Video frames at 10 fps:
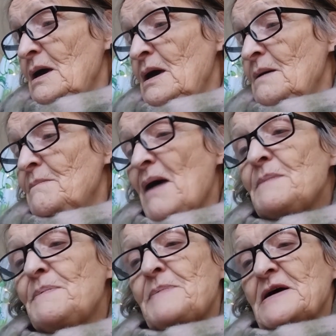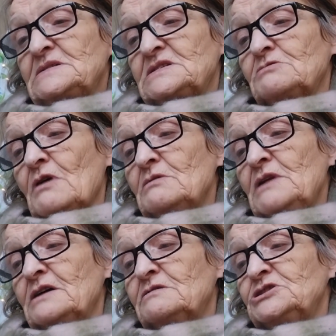It may be best to grow
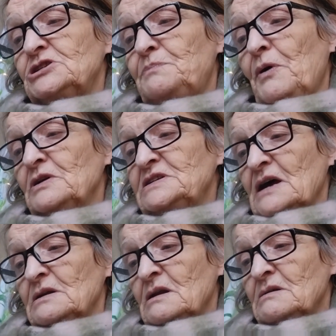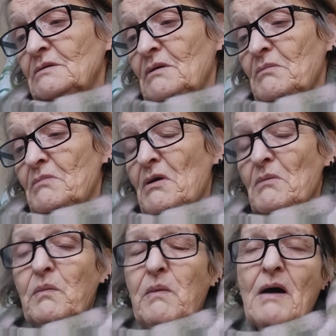licorice in a polytunnel.
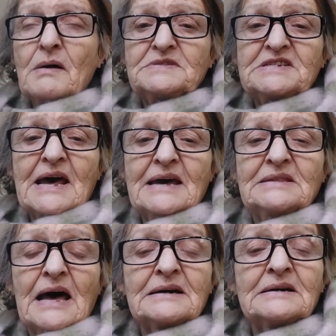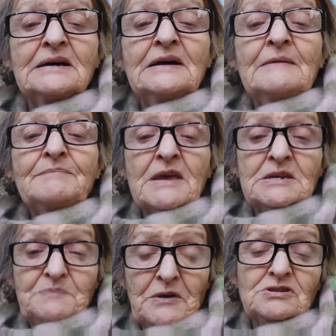Why I'm saying that
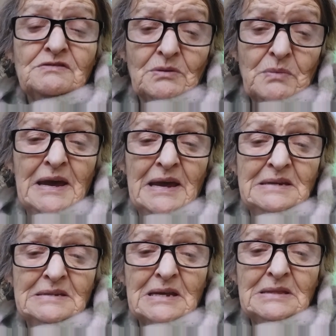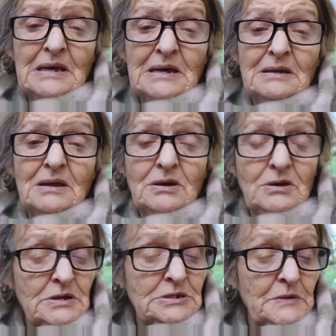is because of the wind and
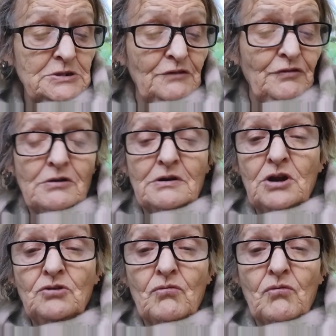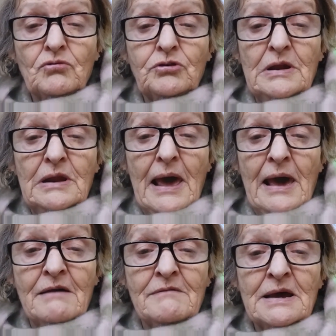especially if you're in a northern
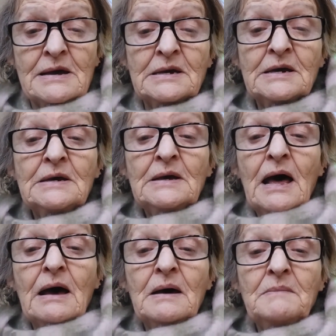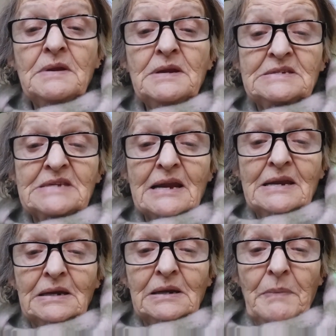area. It needs that
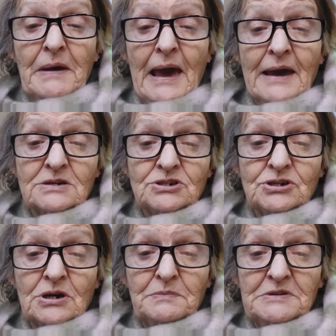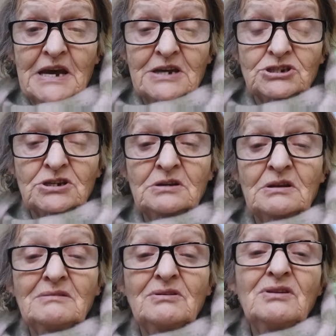little bit extra protection.
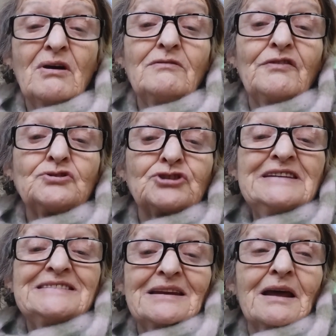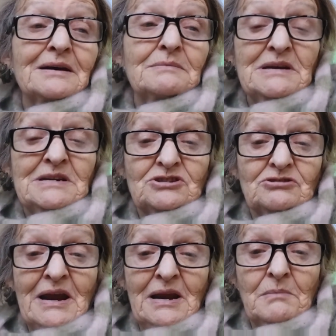If you treat it like a
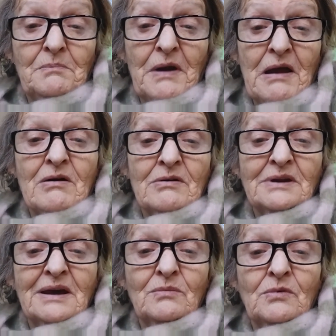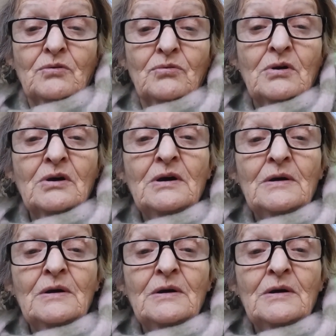Mediterranean plant, it will